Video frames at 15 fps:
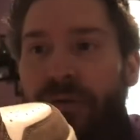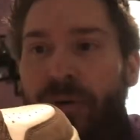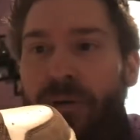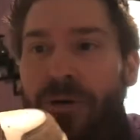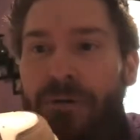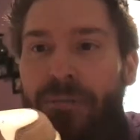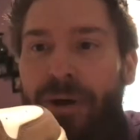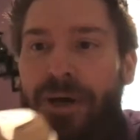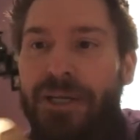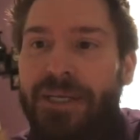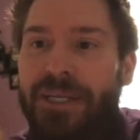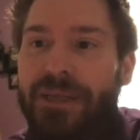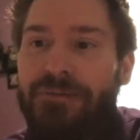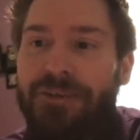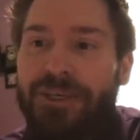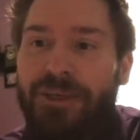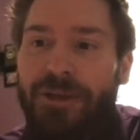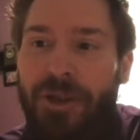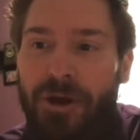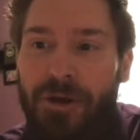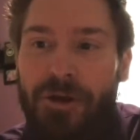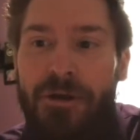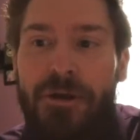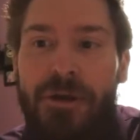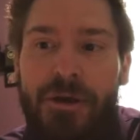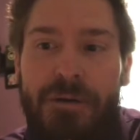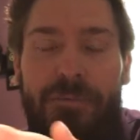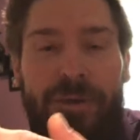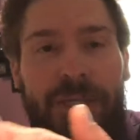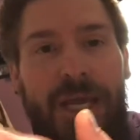for, but you live and you learn.
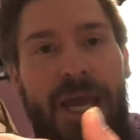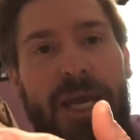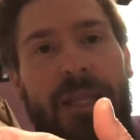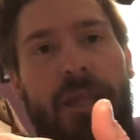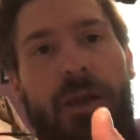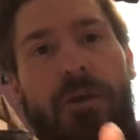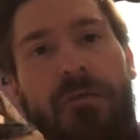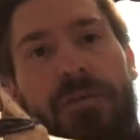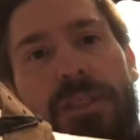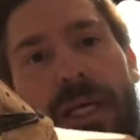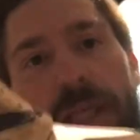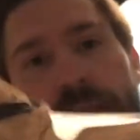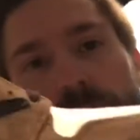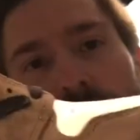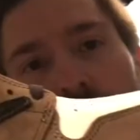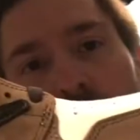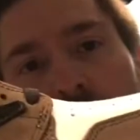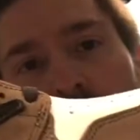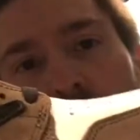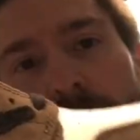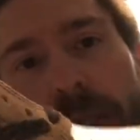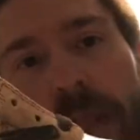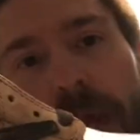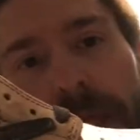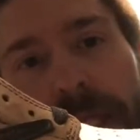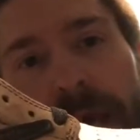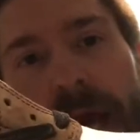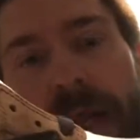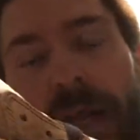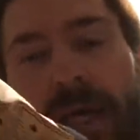But they had that oversized swoosh, and I did like
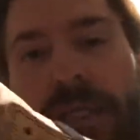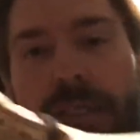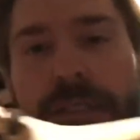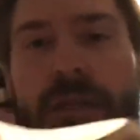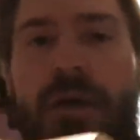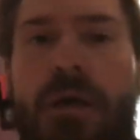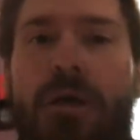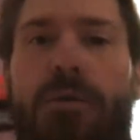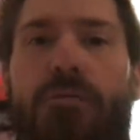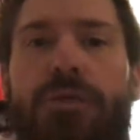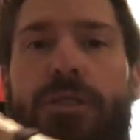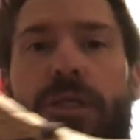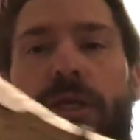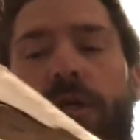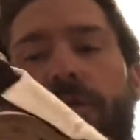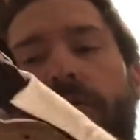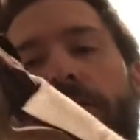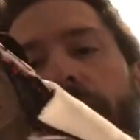that. I just wasn't a huge